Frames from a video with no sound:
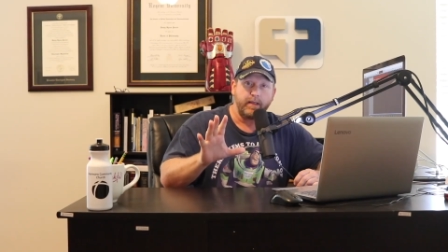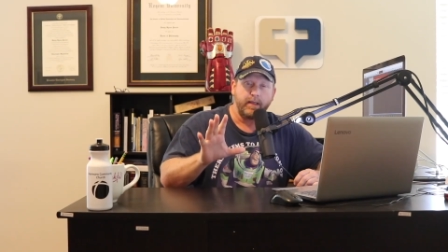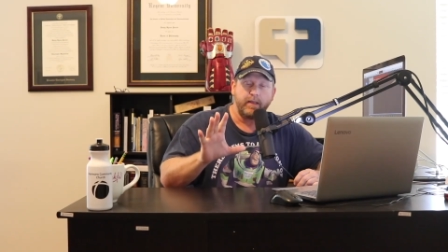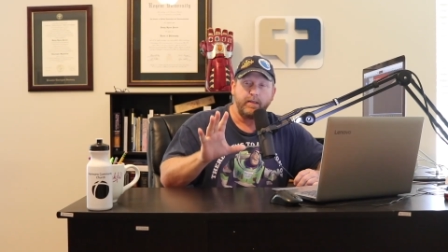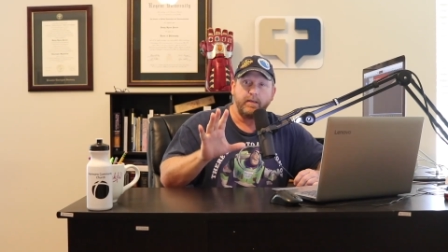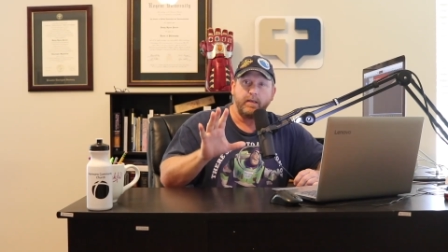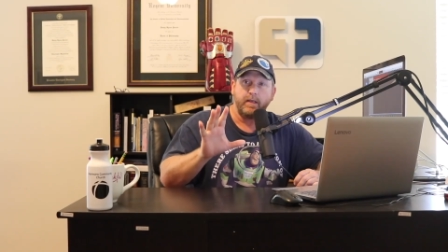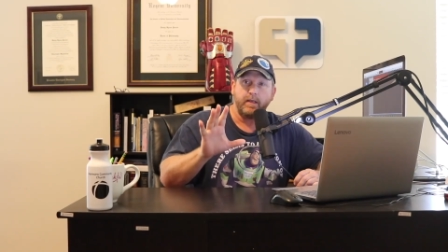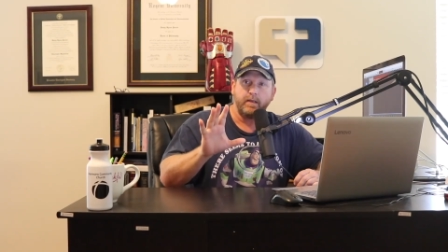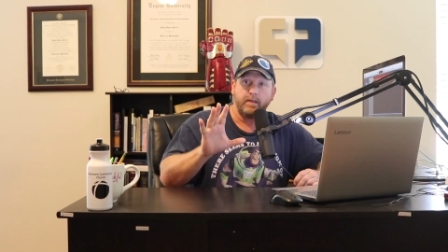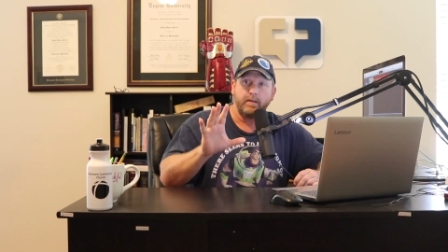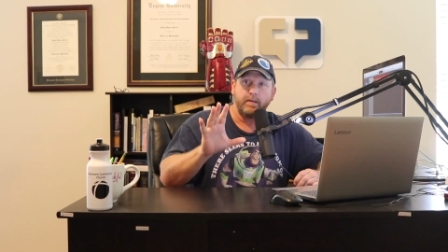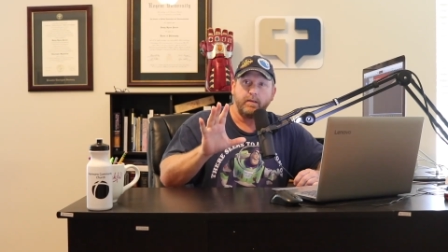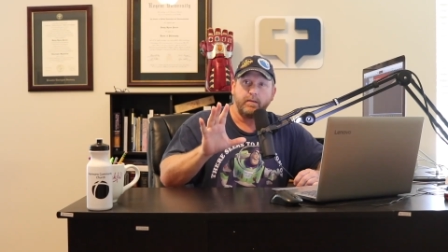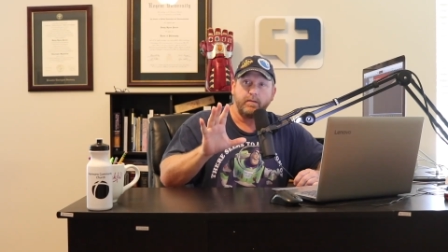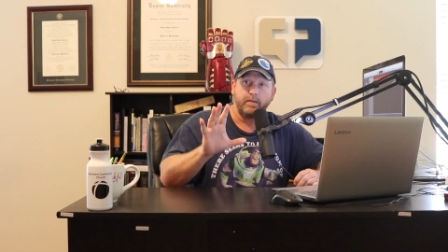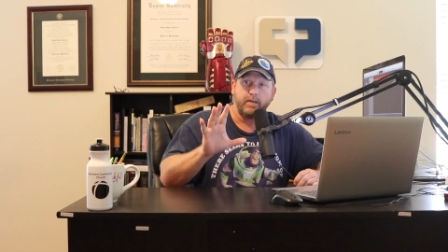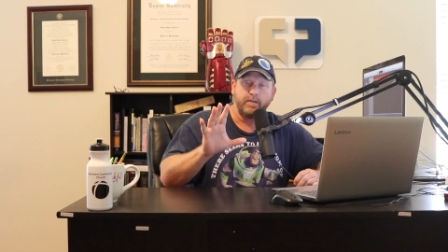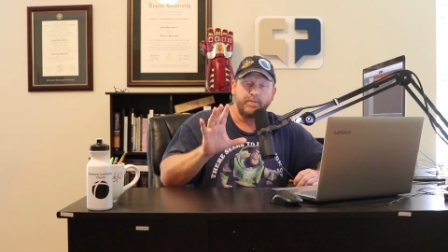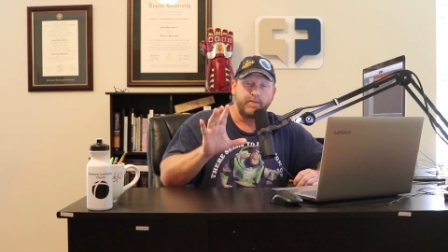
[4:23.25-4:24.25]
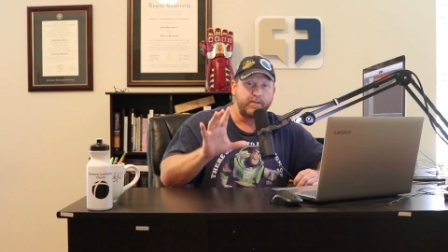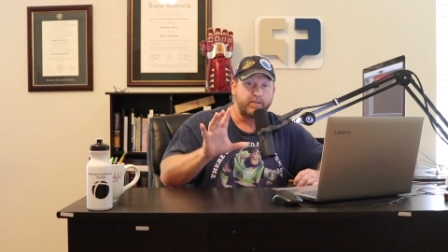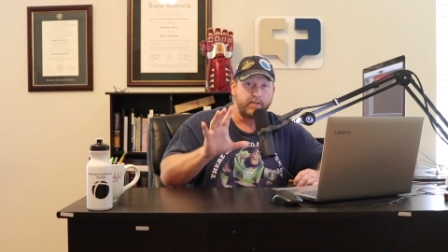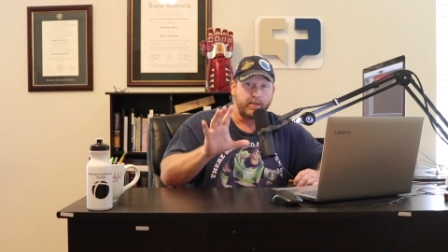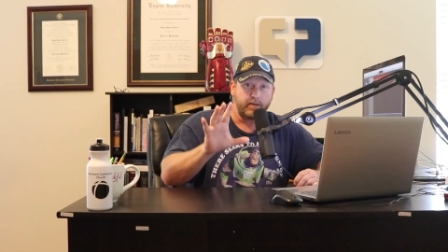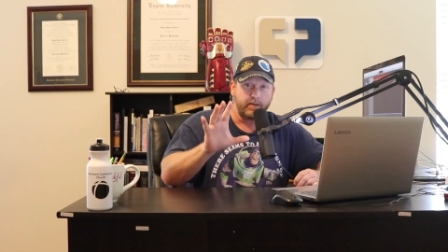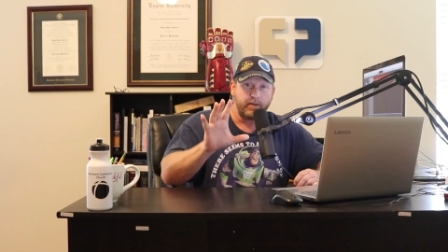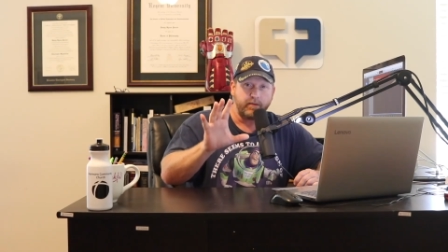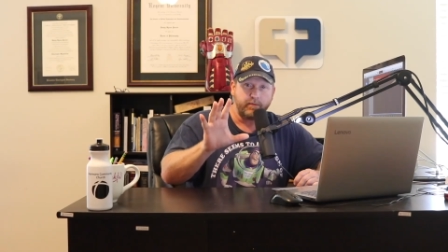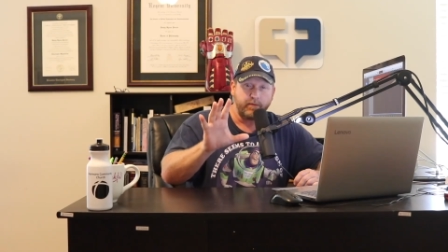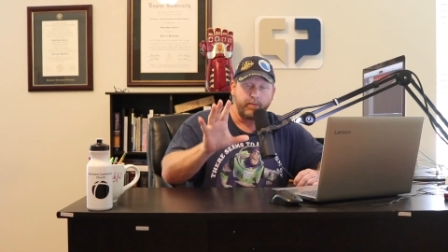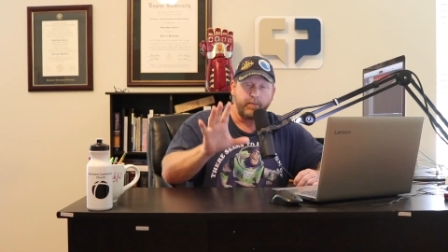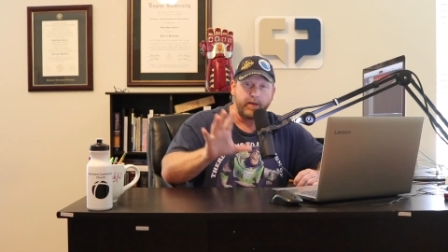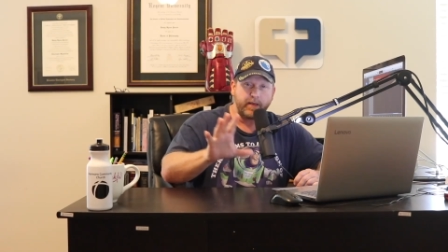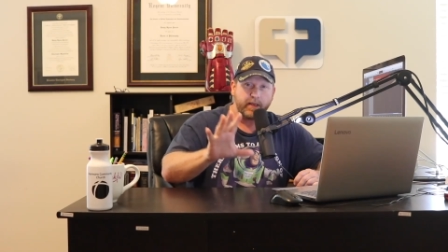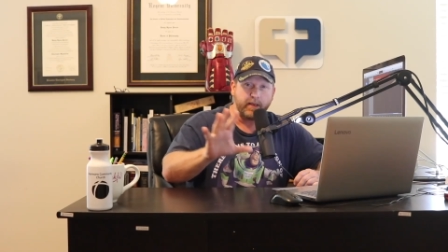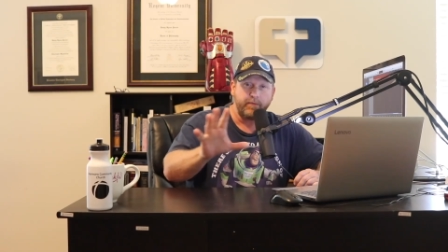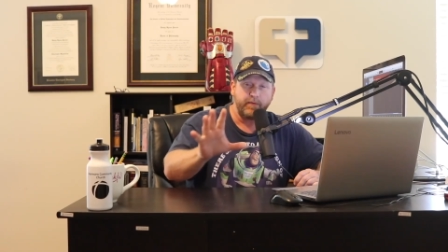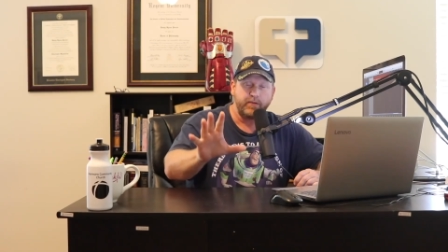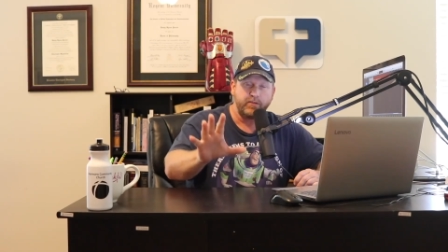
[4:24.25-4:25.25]
in, in, especially
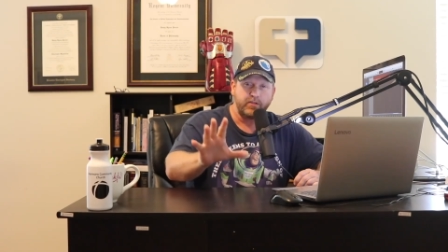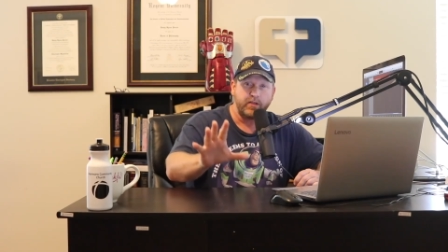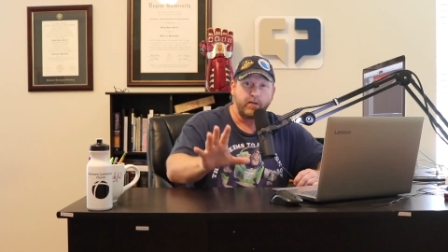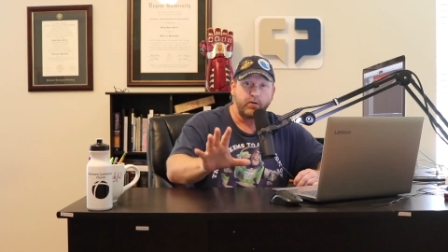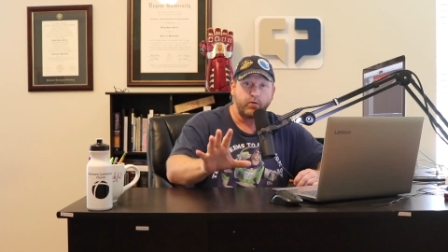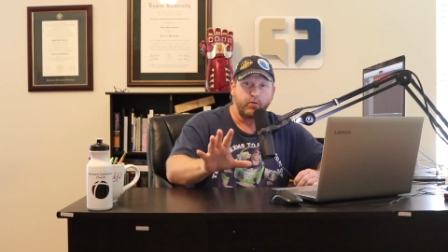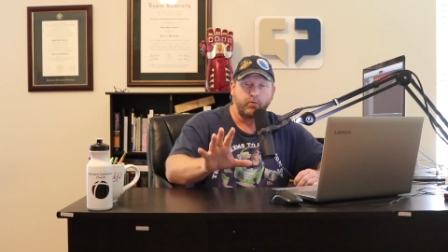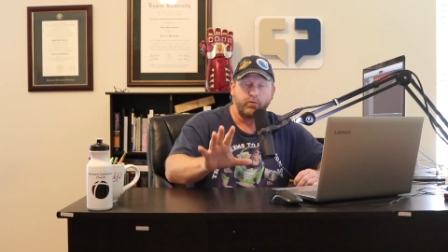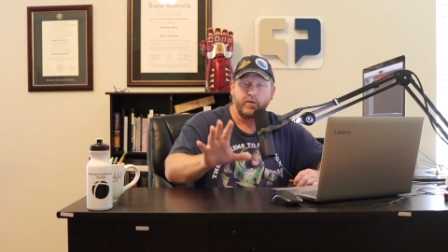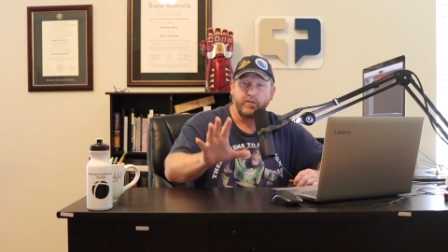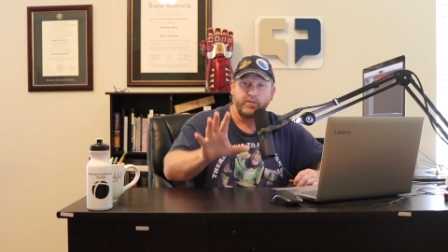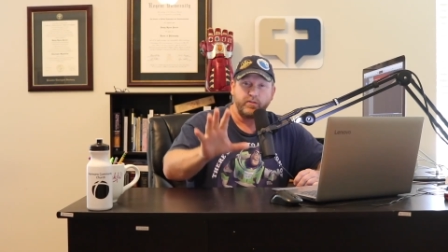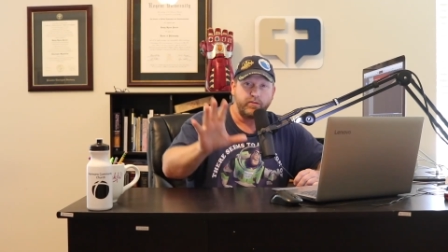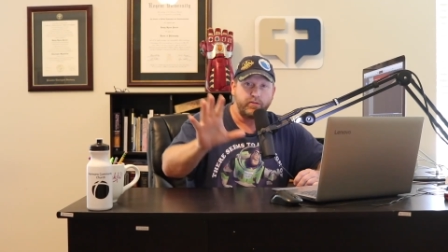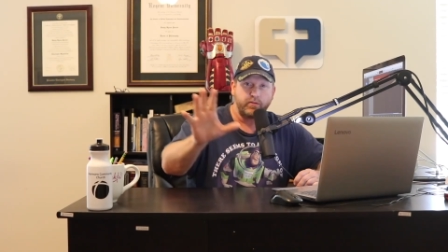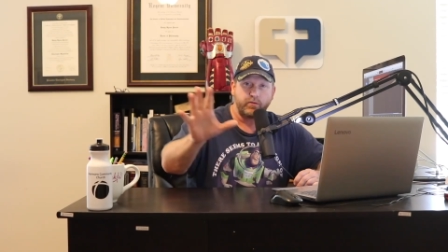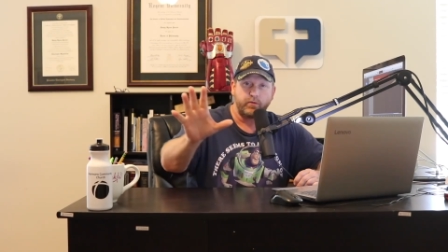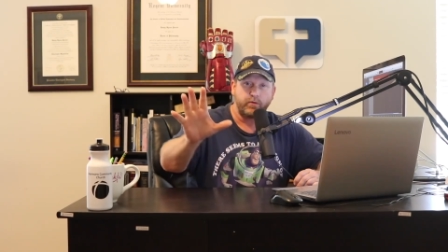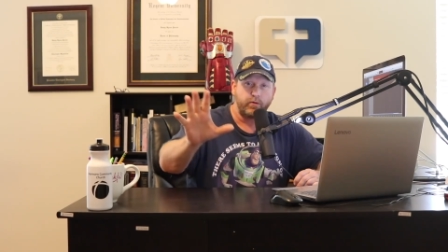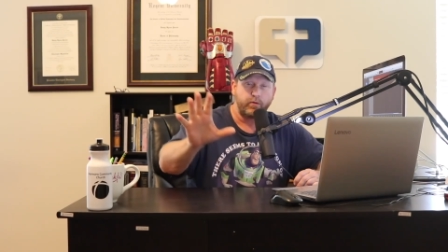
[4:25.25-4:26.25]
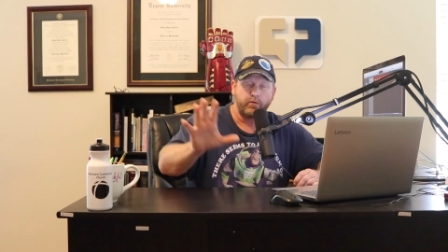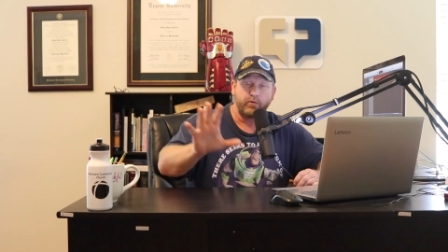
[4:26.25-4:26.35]
among evangelical Christians or,